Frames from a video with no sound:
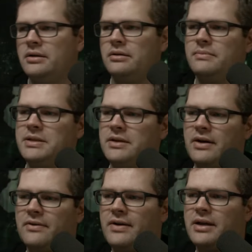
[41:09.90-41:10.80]
me see if I
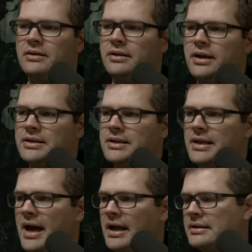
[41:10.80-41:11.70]
can find the link to
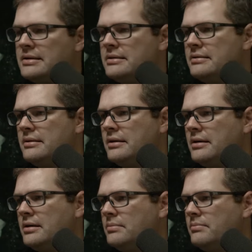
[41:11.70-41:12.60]
that,
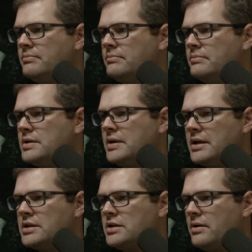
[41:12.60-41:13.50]
to
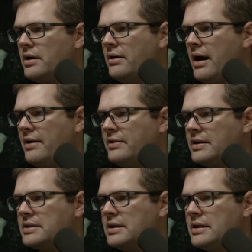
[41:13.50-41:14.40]
H2R
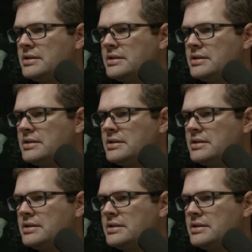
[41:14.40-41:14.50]
graphics. I think it's